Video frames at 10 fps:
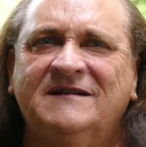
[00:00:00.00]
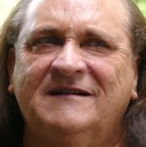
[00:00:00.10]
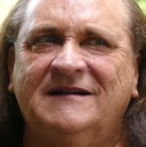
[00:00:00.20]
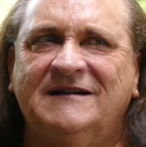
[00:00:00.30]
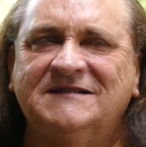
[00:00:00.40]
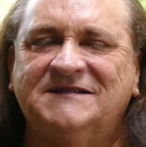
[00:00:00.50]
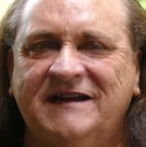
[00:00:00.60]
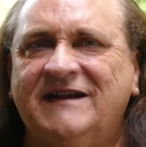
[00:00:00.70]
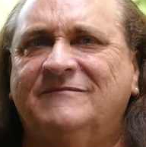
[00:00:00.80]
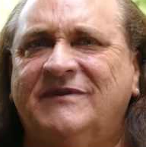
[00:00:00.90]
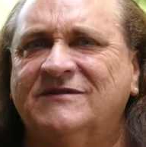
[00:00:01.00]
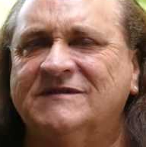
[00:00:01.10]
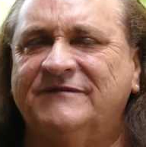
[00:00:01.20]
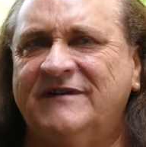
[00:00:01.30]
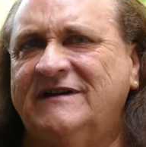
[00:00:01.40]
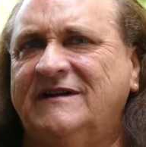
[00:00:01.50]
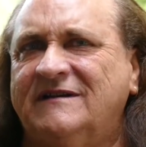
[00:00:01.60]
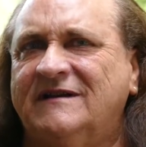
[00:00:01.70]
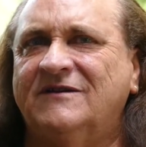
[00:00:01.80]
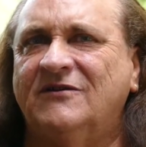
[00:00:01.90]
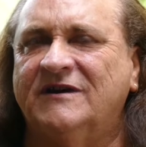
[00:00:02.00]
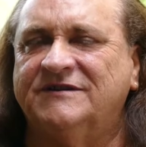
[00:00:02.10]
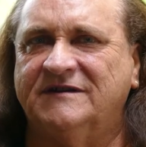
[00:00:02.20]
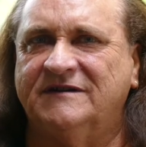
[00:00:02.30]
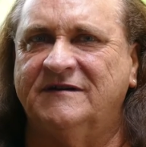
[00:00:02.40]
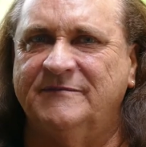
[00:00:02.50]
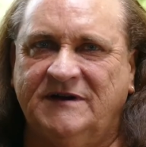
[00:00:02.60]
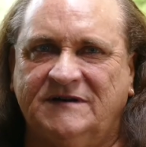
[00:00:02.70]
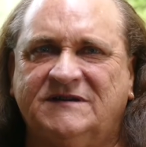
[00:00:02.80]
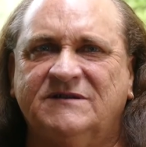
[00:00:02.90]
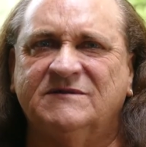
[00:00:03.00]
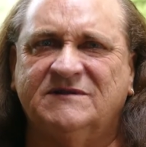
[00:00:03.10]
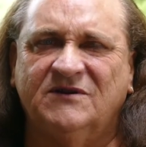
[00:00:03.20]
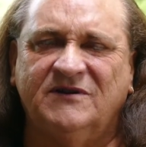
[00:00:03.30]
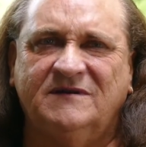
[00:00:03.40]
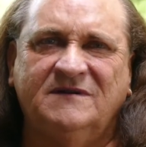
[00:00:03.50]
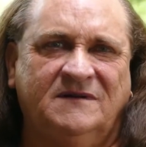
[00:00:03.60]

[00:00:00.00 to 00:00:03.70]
Uh, sad, because I found out that guy actually committed suicide